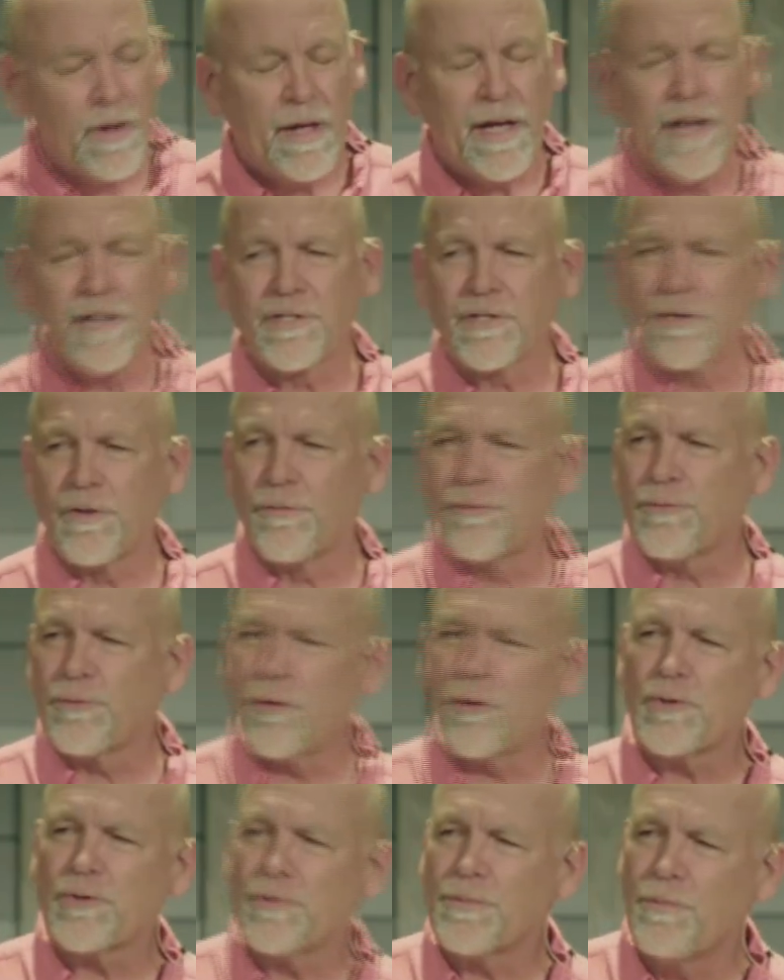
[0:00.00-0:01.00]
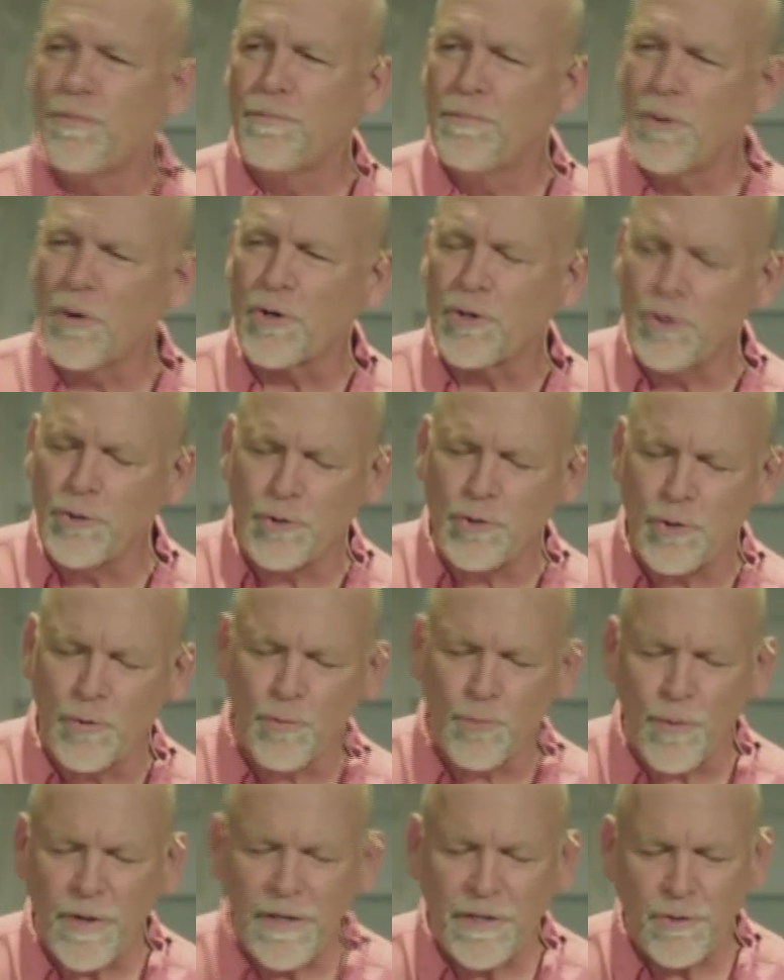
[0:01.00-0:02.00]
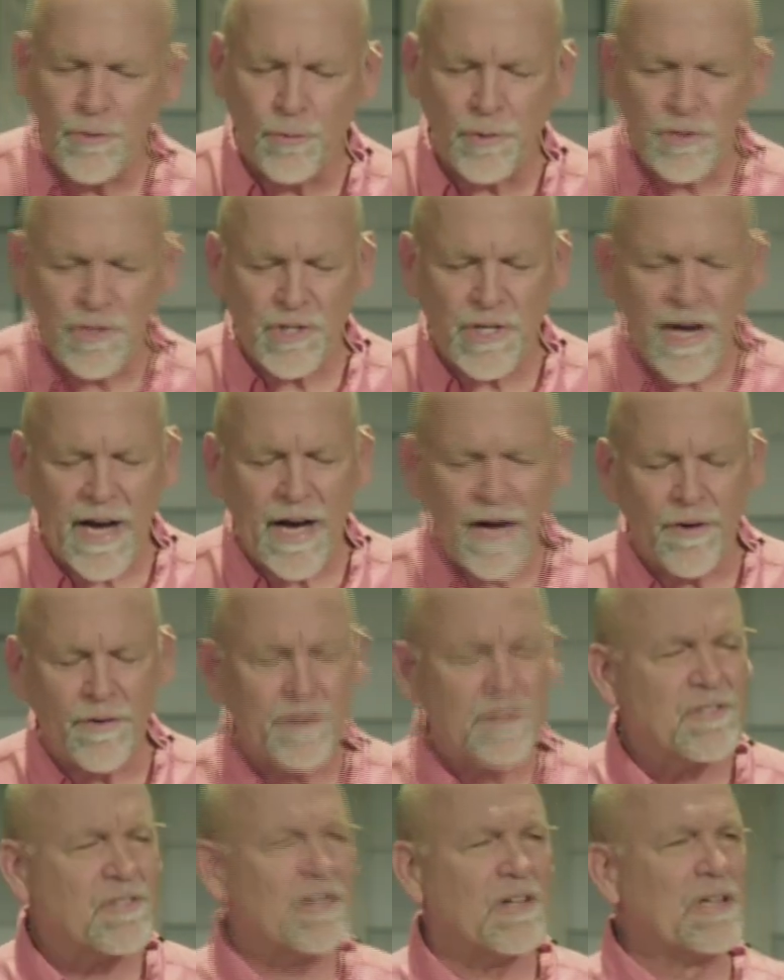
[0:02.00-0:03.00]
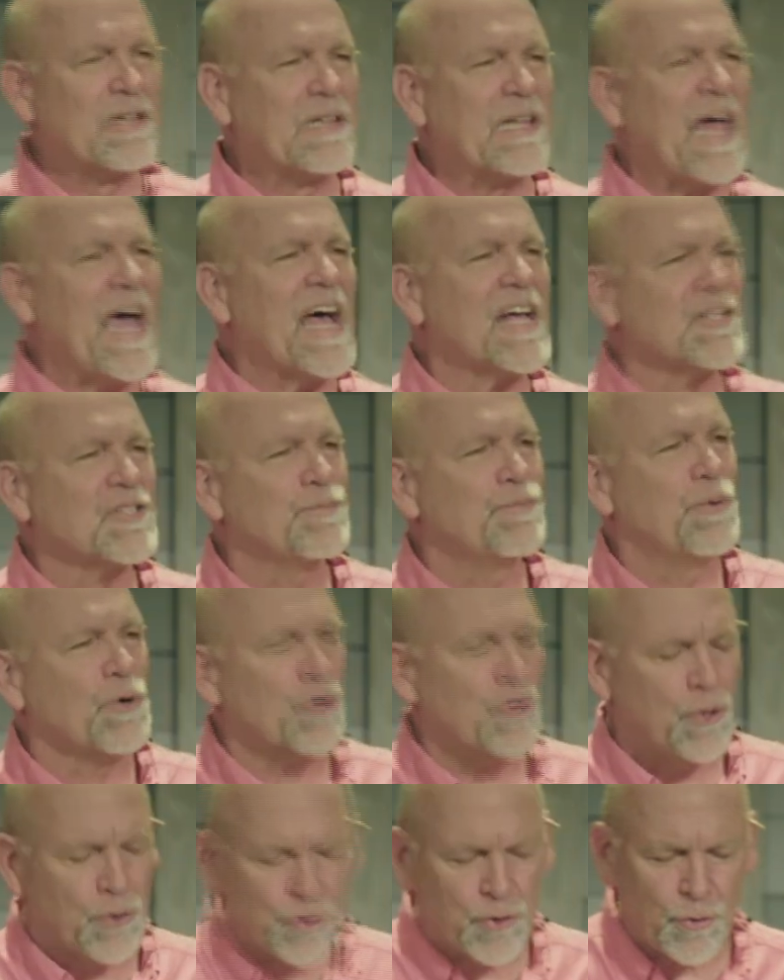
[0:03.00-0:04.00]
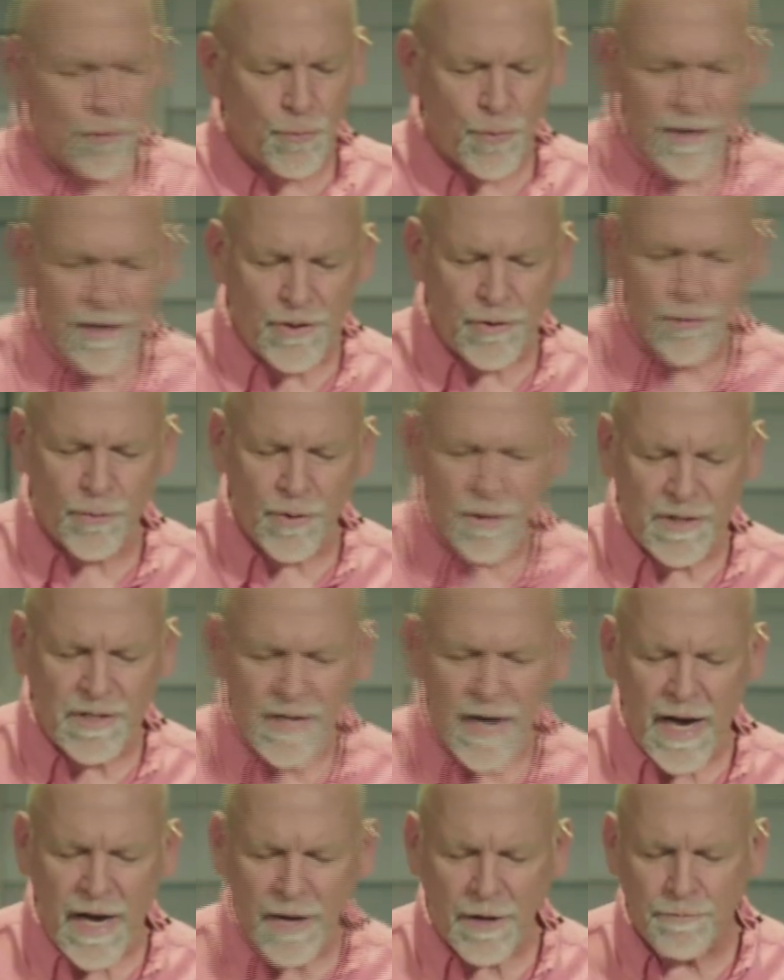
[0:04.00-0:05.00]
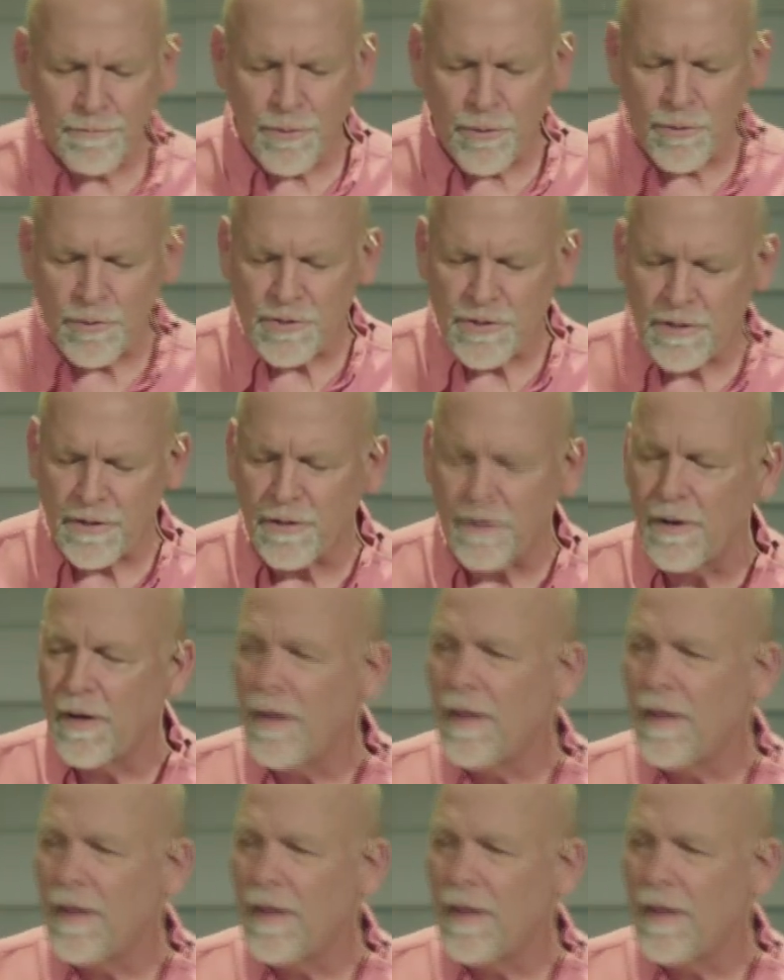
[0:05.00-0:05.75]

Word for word: It's the first book you should read to a child, it's the last book you should read to a dying person.